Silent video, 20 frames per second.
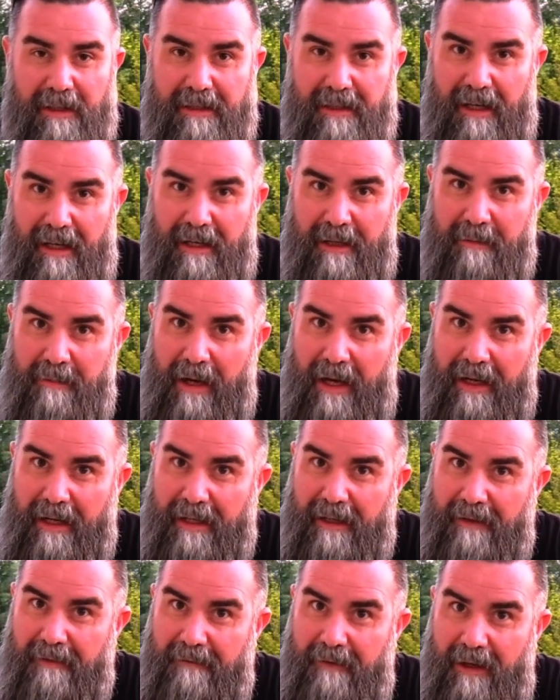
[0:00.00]
to talk about
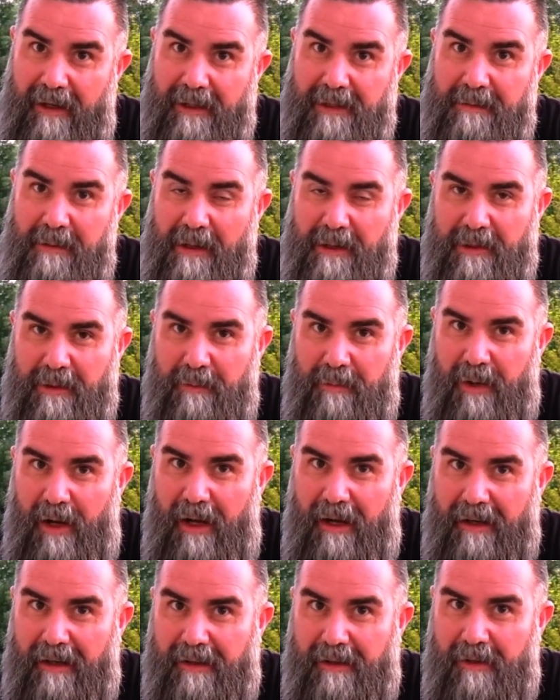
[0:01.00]
a very special
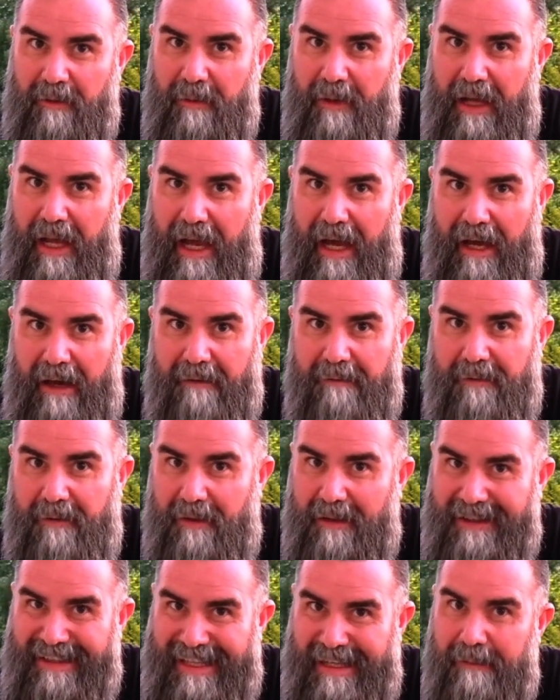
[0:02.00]
product that we have for
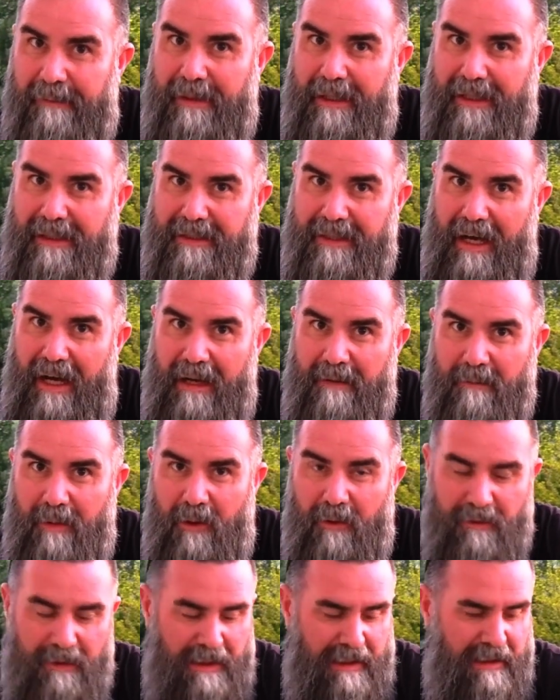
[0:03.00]
a limited time
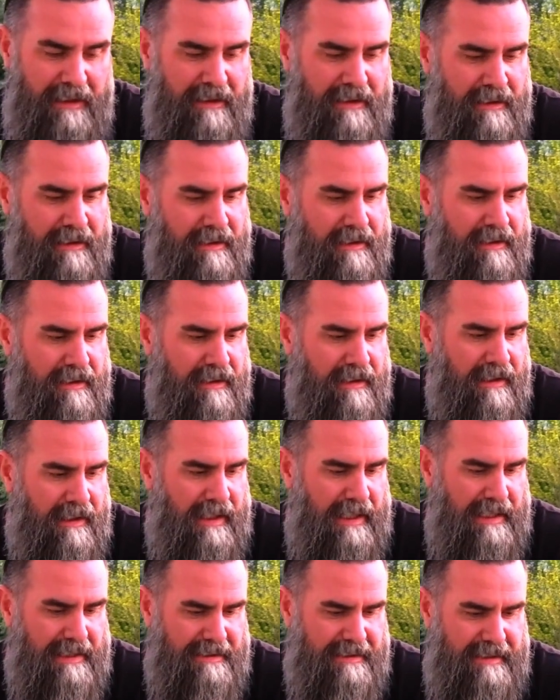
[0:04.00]
only.
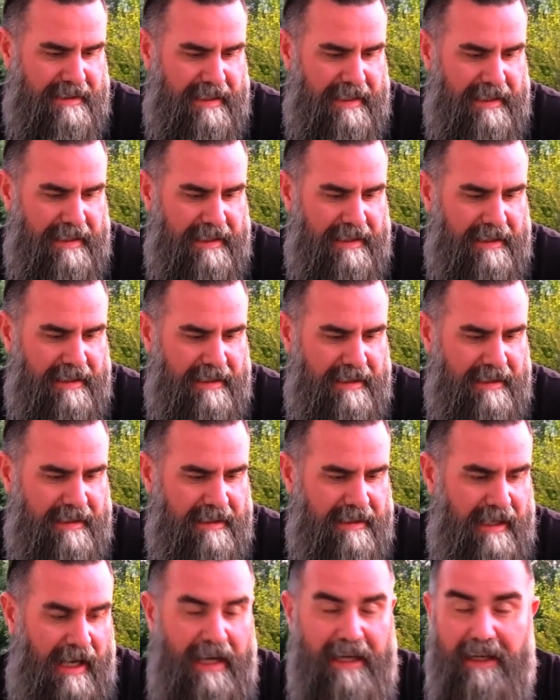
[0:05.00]
It's the
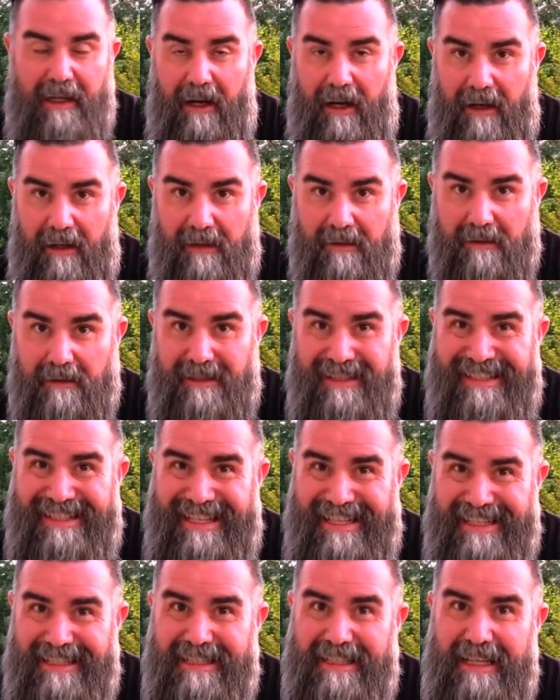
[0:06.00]
Night Goggles
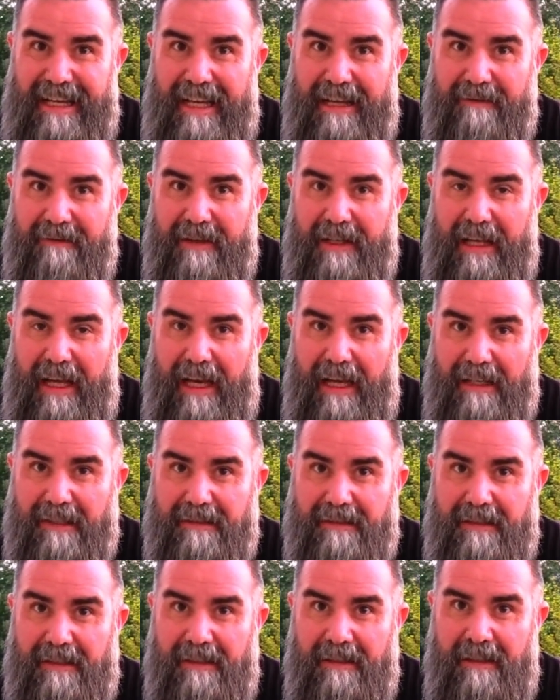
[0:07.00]

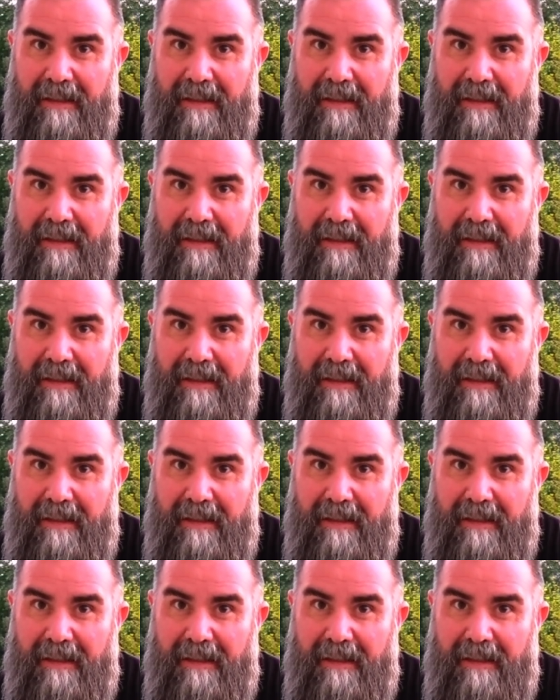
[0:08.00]
DTNVS